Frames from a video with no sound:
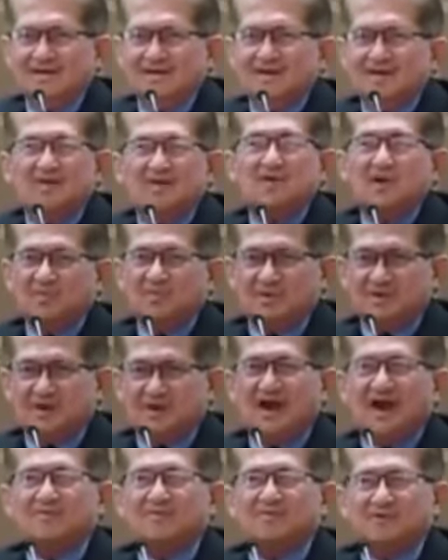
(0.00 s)
Nobody
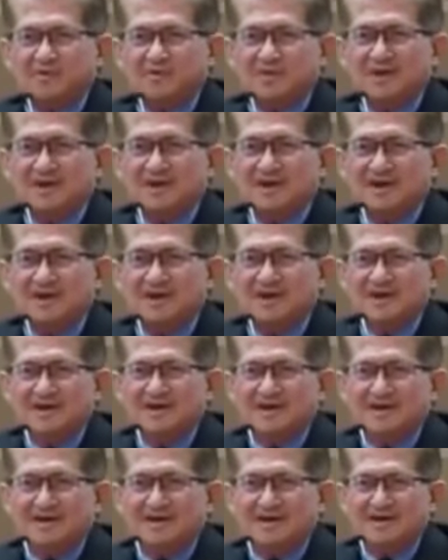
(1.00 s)
come to me
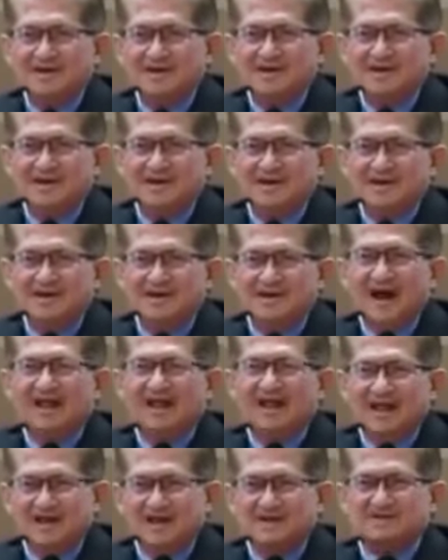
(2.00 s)

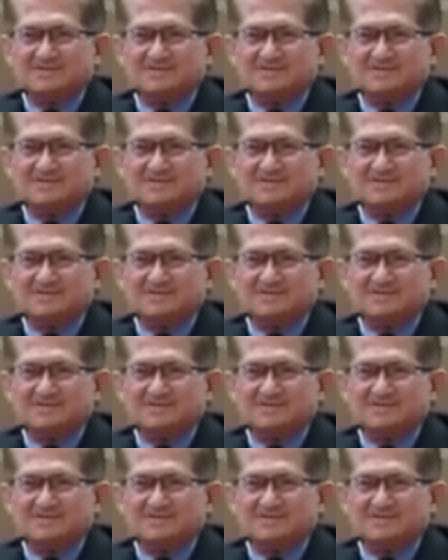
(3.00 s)
unless